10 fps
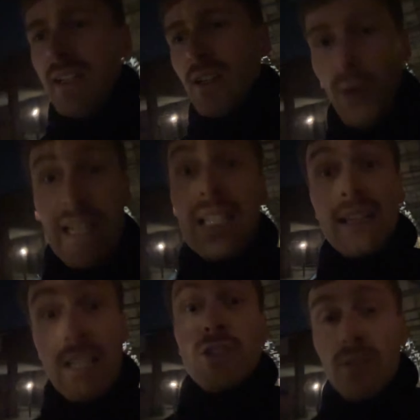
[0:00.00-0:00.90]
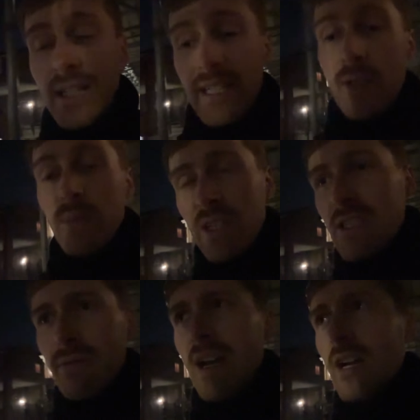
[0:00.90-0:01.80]
quite literally, because
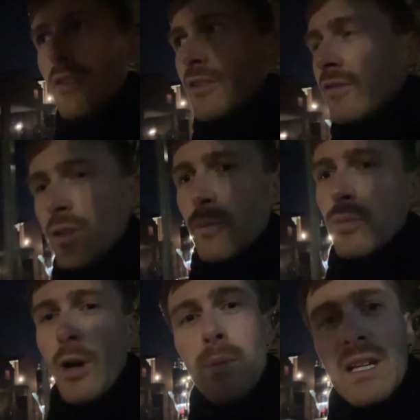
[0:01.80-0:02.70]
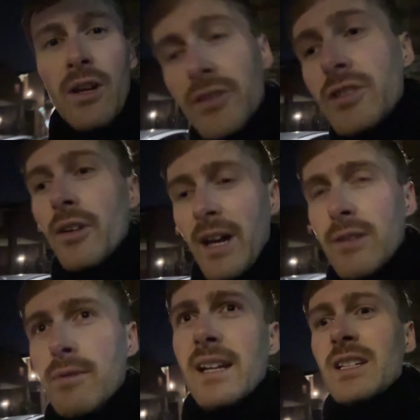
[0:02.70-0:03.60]
the writer of the film probably also had
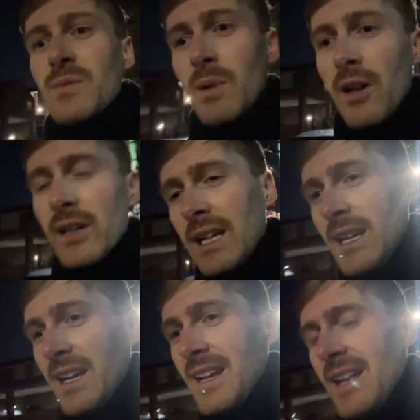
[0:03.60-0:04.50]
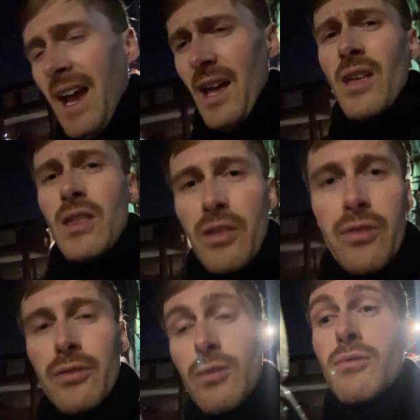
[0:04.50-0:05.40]
writer's block, and then
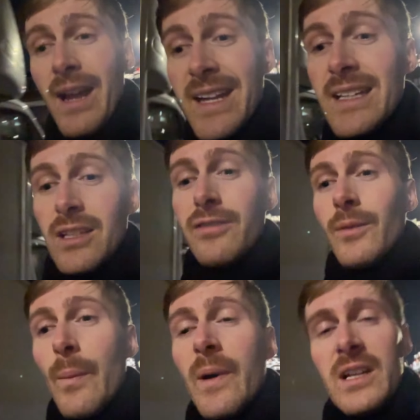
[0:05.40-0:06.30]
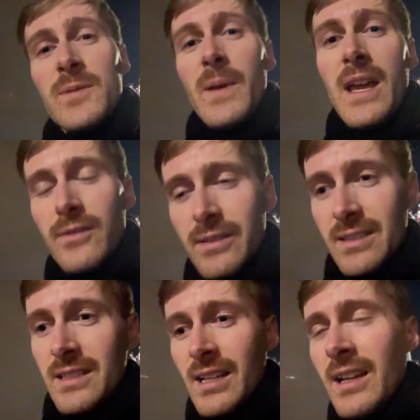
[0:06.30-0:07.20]
through writing the film about his
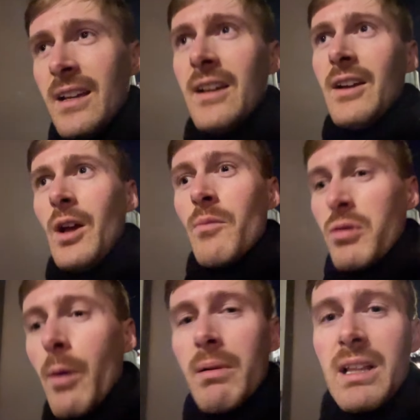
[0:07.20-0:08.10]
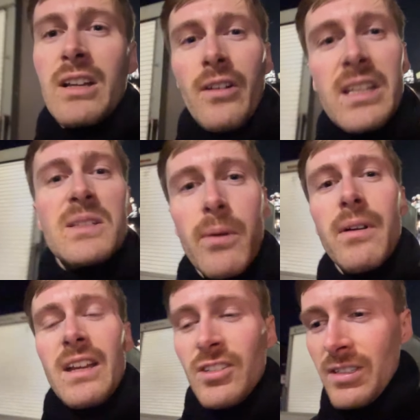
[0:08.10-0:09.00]
parents, probably got
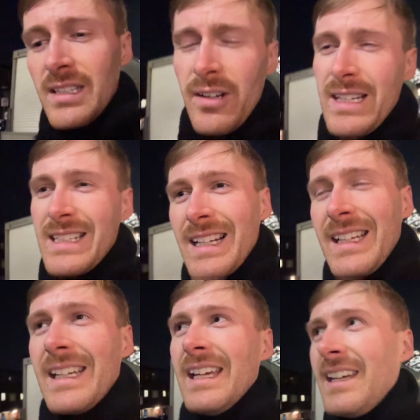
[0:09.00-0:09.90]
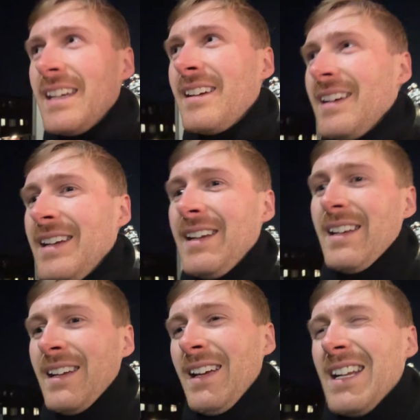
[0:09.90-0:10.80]
inspiration. You know, it's like,
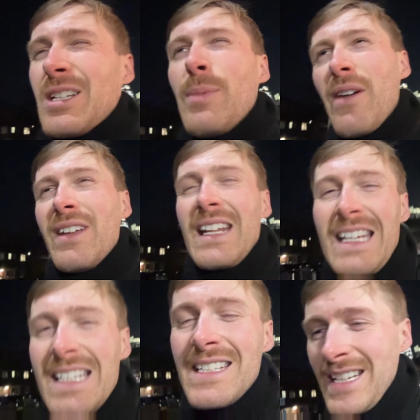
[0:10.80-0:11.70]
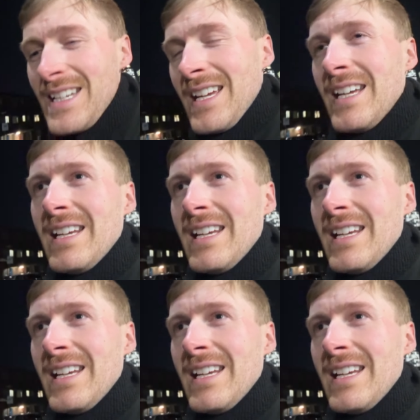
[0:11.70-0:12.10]
it's a bit of an easy